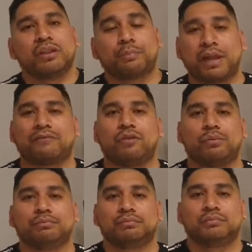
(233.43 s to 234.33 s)
the
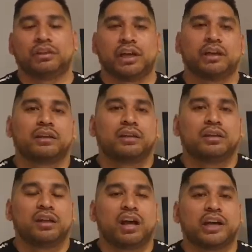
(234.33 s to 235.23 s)
platform, okay?
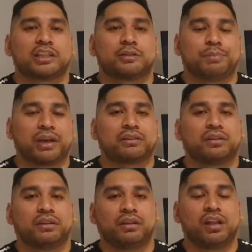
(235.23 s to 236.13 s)
I
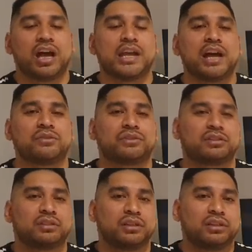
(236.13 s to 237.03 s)
expect
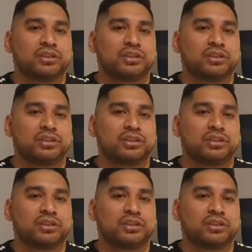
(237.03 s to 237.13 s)
lineouts,